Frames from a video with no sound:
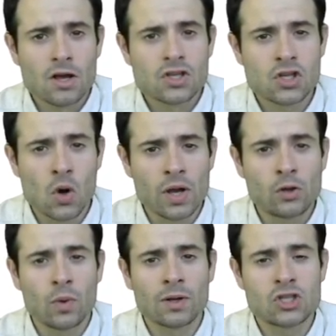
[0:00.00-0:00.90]
So
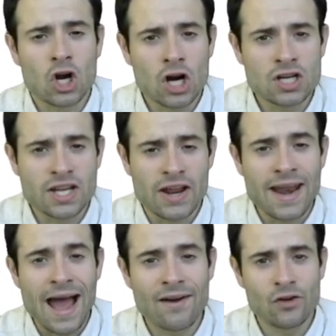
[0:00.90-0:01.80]
it will charge
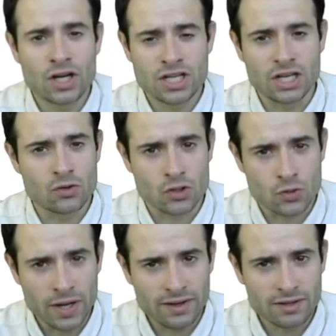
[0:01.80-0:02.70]
an average interest
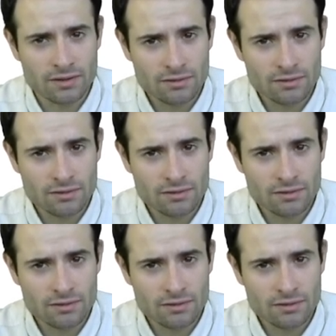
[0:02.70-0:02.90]
rate,